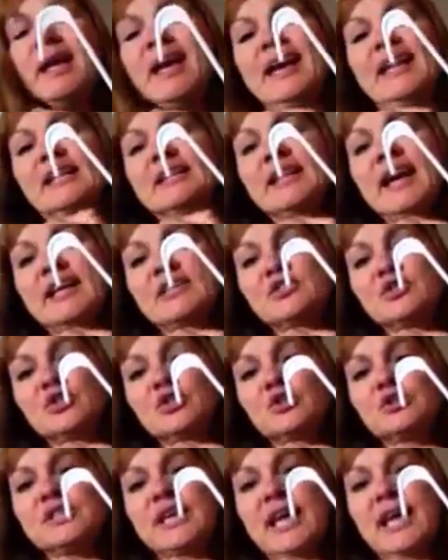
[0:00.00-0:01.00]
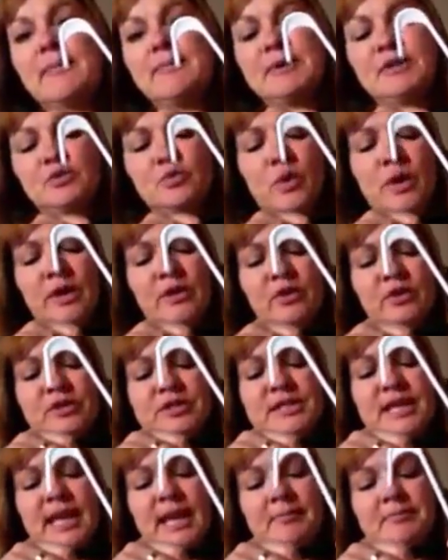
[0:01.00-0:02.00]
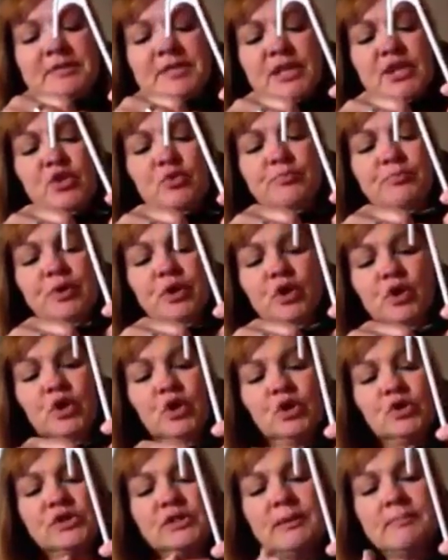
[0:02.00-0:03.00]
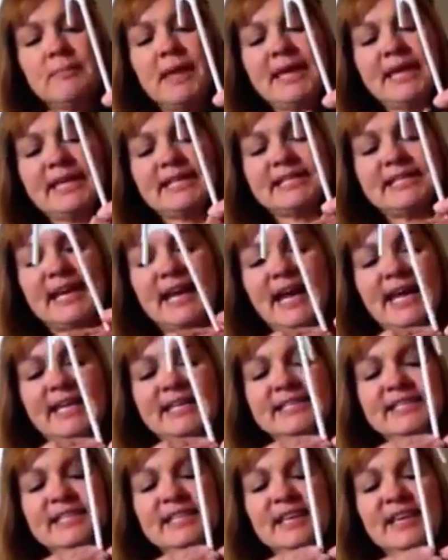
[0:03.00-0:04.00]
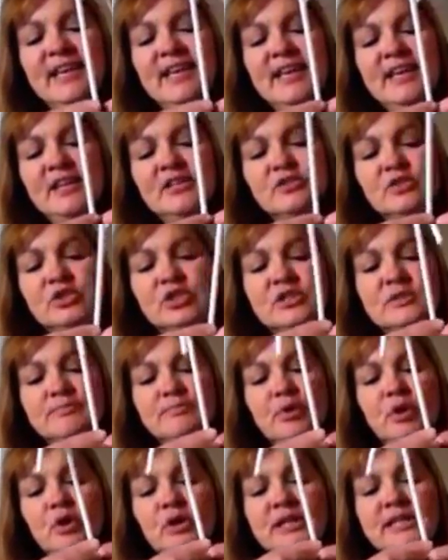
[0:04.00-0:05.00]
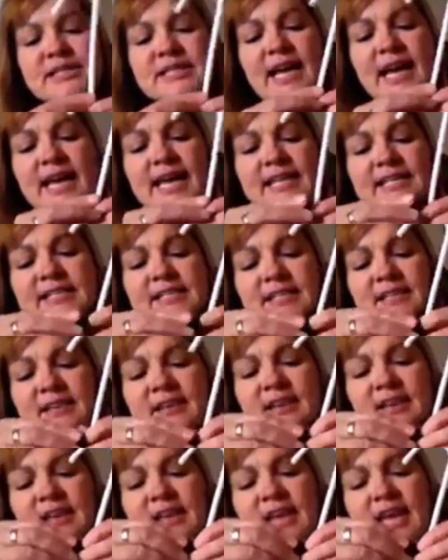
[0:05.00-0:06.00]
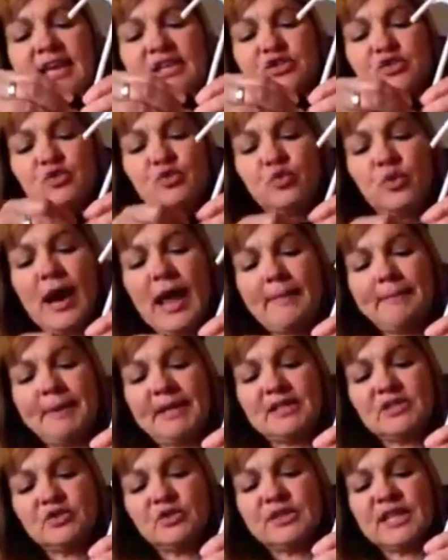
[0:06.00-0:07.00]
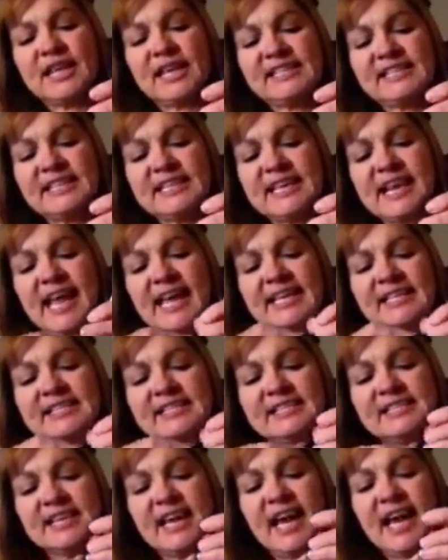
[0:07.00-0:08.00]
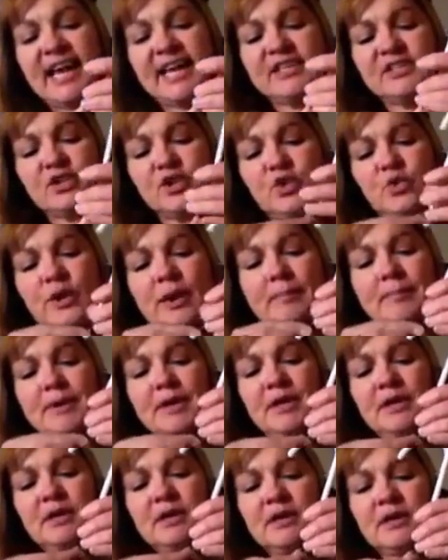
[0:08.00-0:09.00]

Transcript: And electrical tape is one of those tapes that you pull to make it tight, so just pull it tight as you wrap it so that it's a nice tight grip.